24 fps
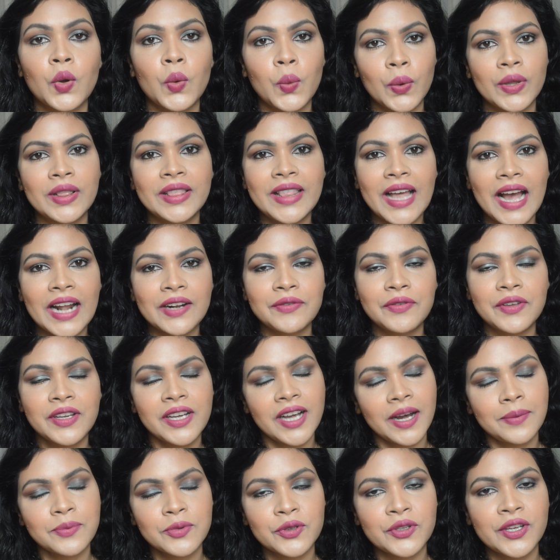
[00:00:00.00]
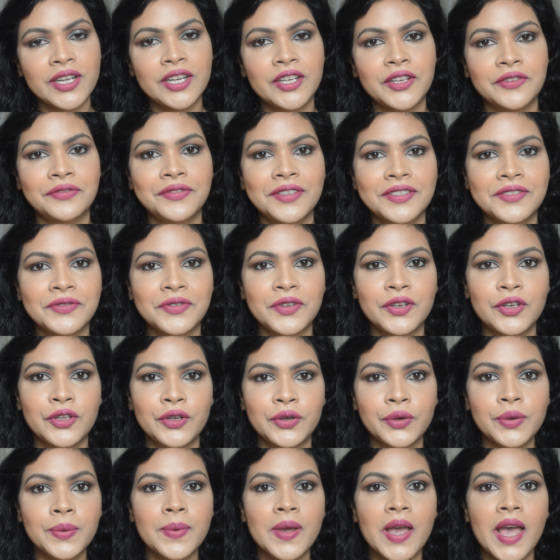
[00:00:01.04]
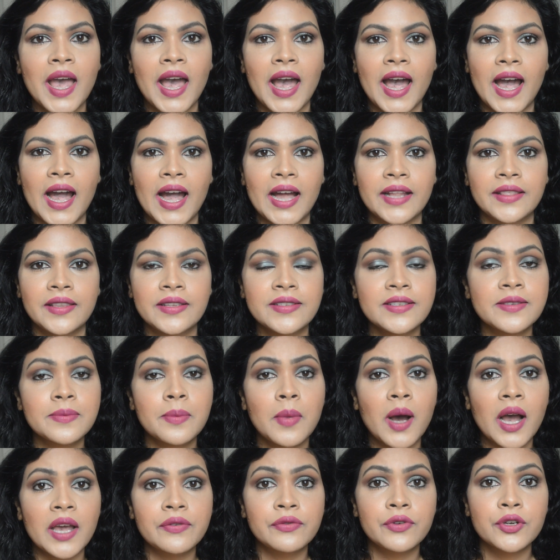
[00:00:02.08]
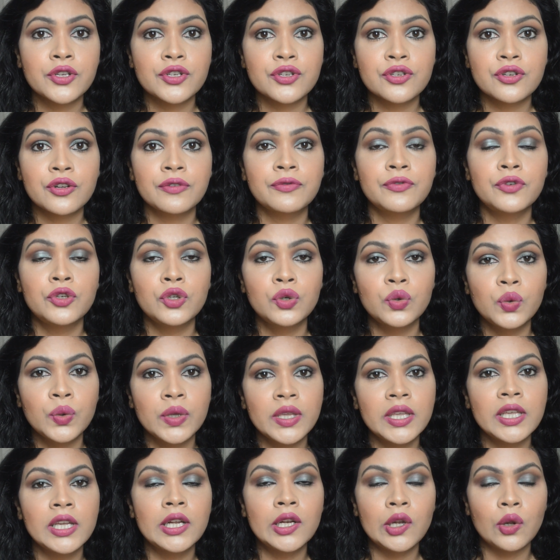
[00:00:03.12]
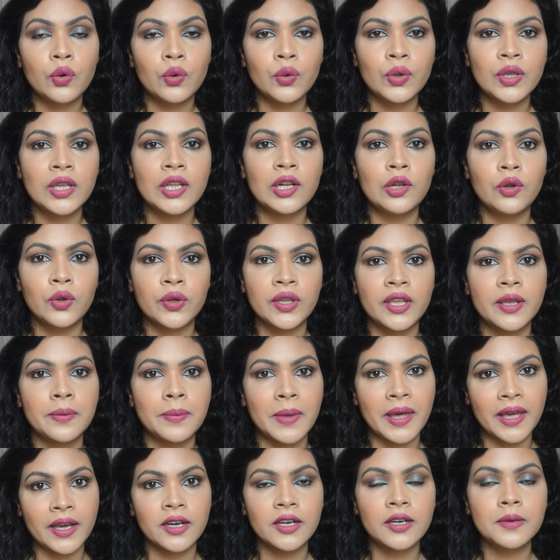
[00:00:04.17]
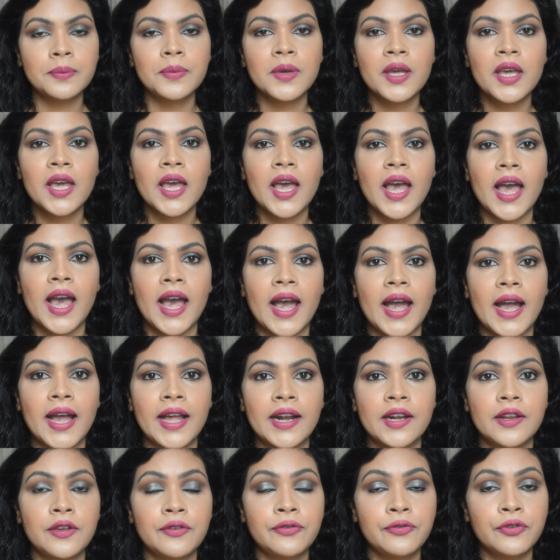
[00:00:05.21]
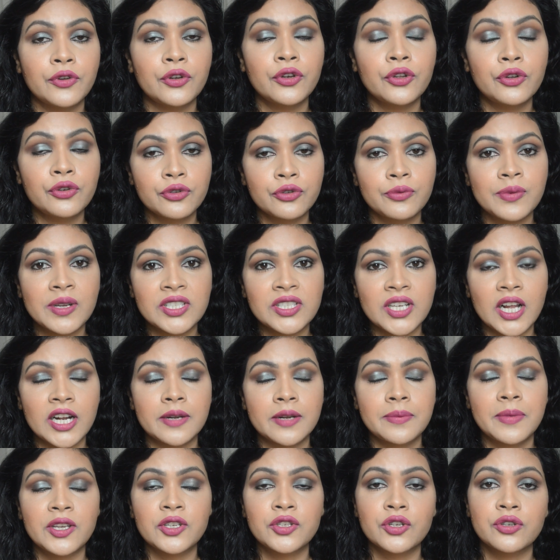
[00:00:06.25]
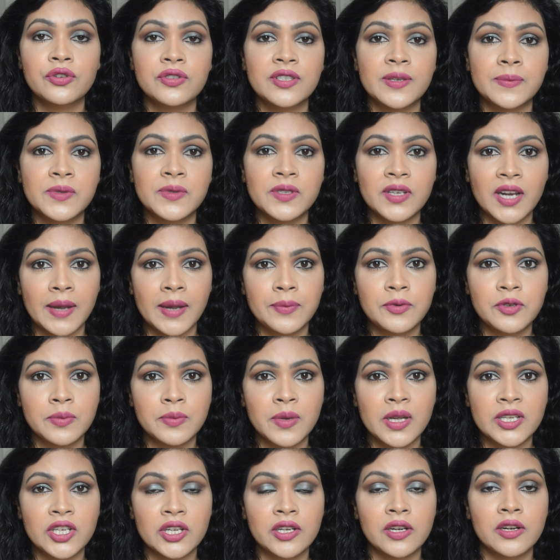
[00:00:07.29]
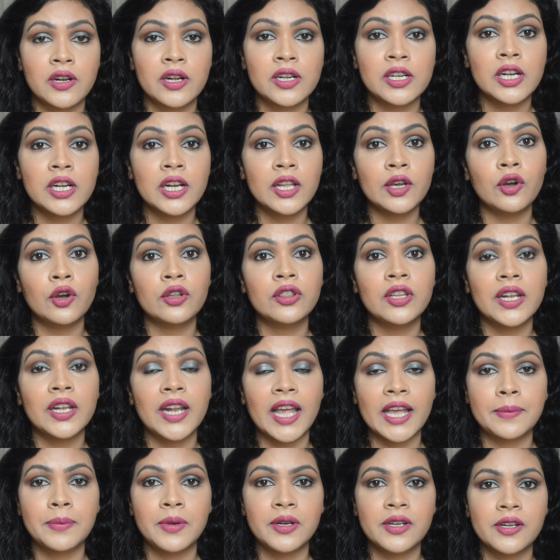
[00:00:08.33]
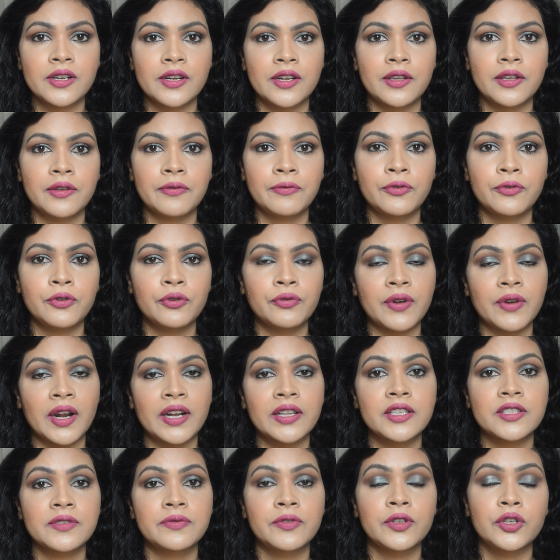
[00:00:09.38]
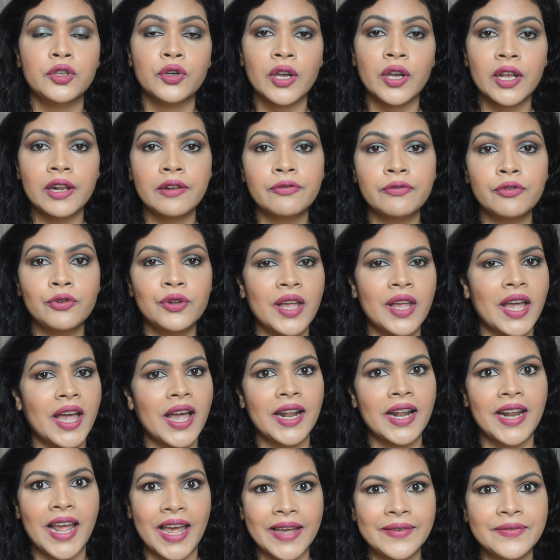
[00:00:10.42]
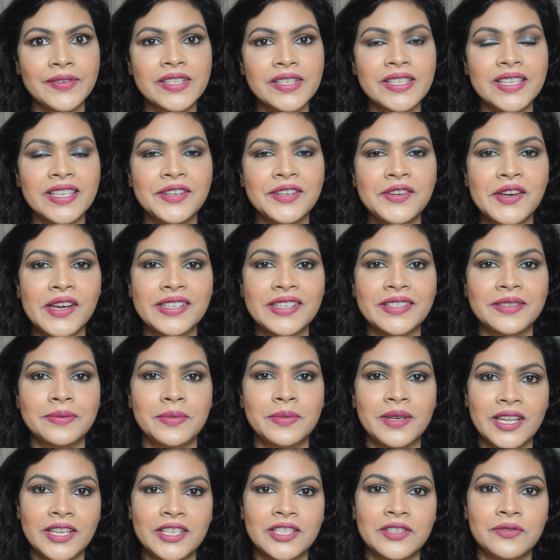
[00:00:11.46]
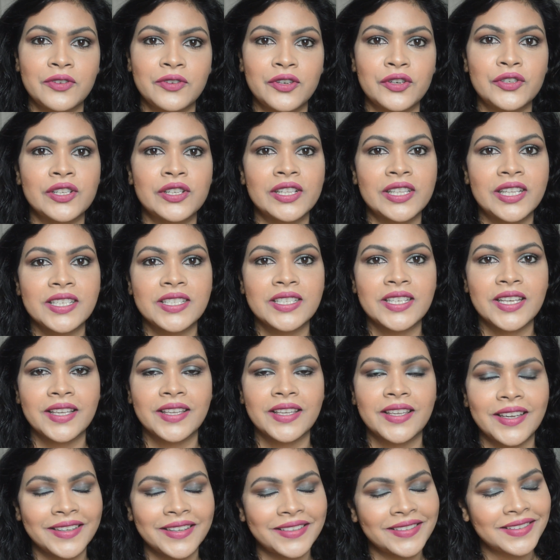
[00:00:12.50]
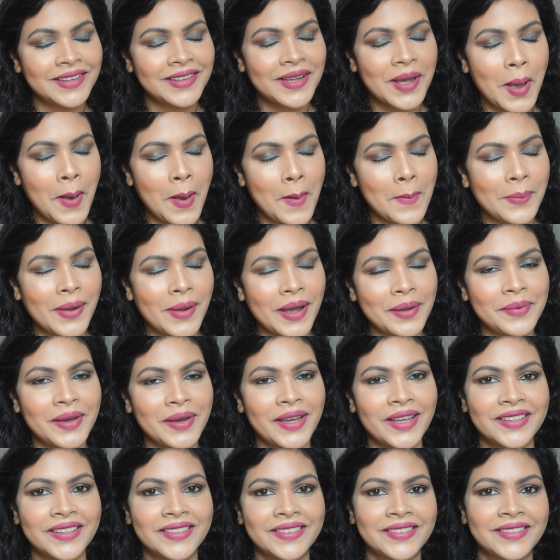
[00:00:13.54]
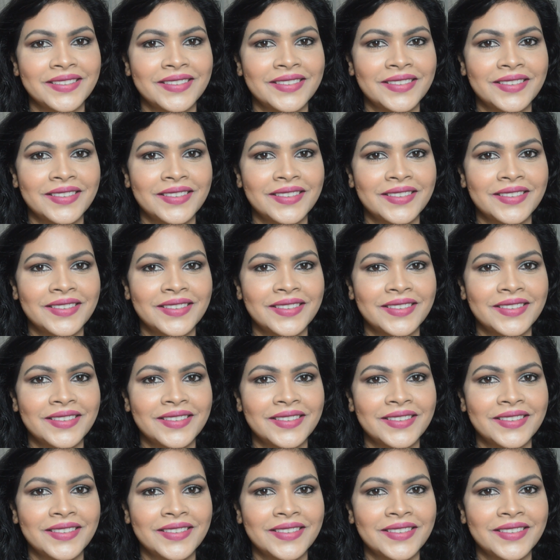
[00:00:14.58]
With that, we come to the end of this video, and this is my version of dewy, glowy looking makeup. And if you're new to my channel, make sure to subscribe to my channel and click on the like button if you find this video helpful. And I will see you guys in my next video. Till then, take care. Bye bye.